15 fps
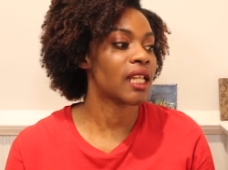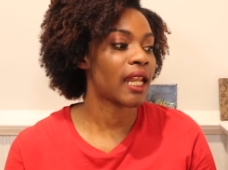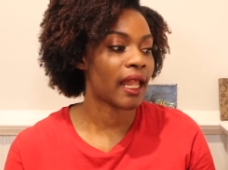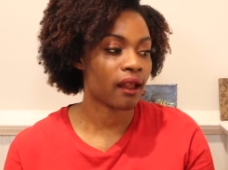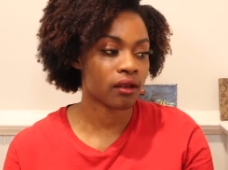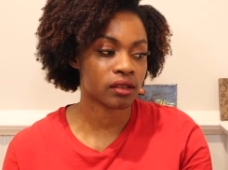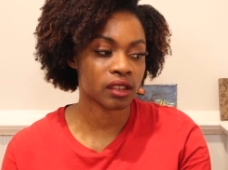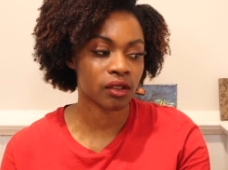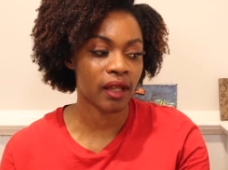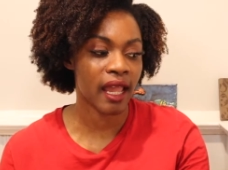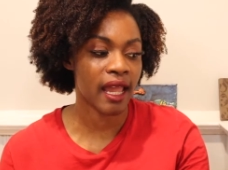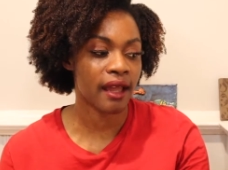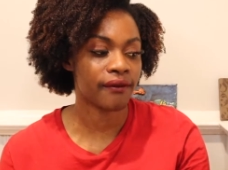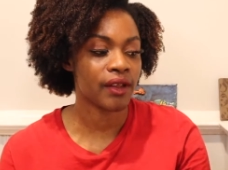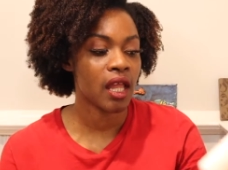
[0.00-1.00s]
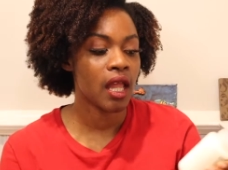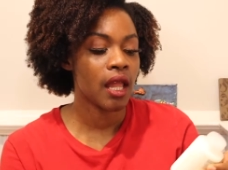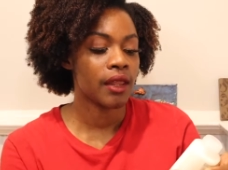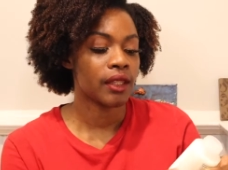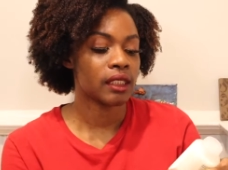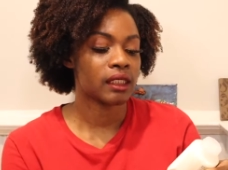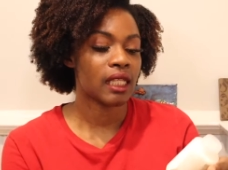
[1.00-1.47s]
And I also have
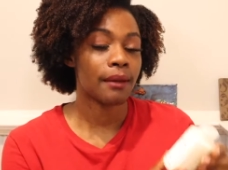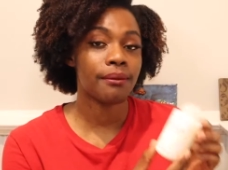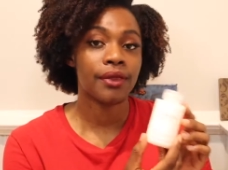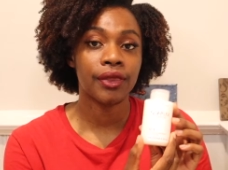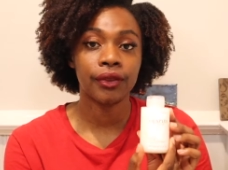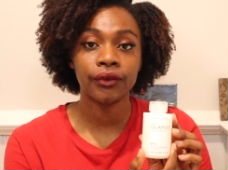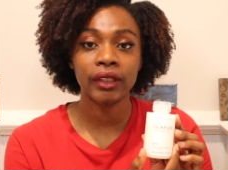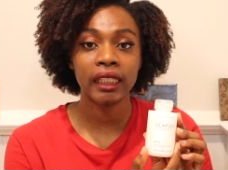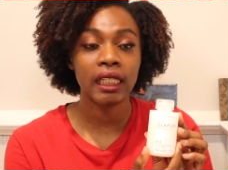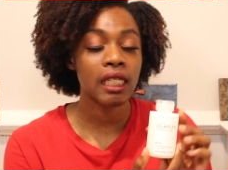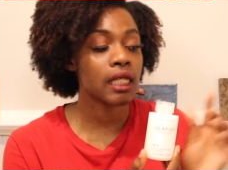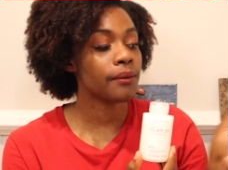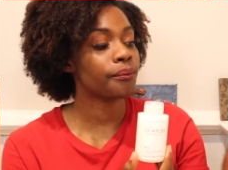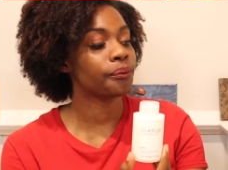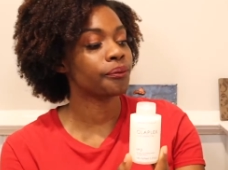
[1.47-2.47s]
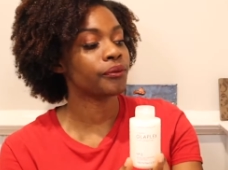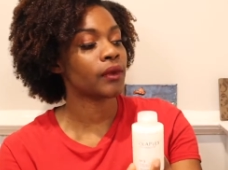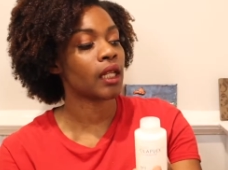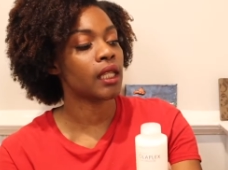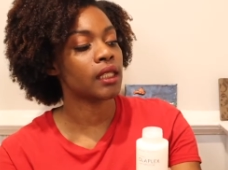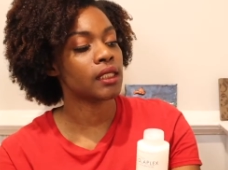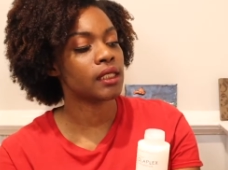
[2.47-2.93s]
the step three,
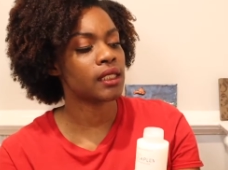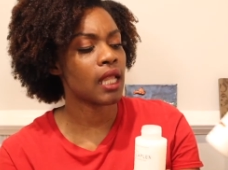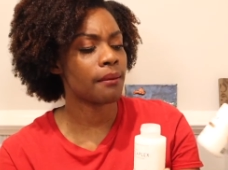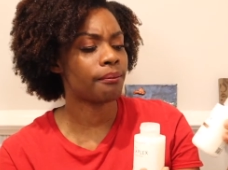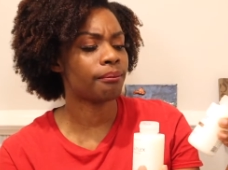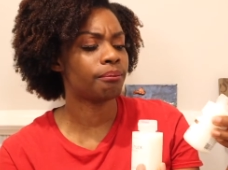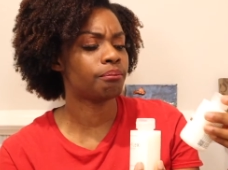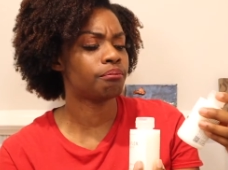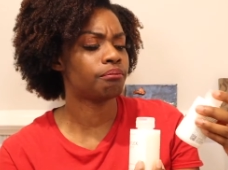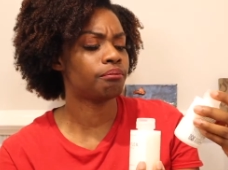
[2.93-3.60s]
the step,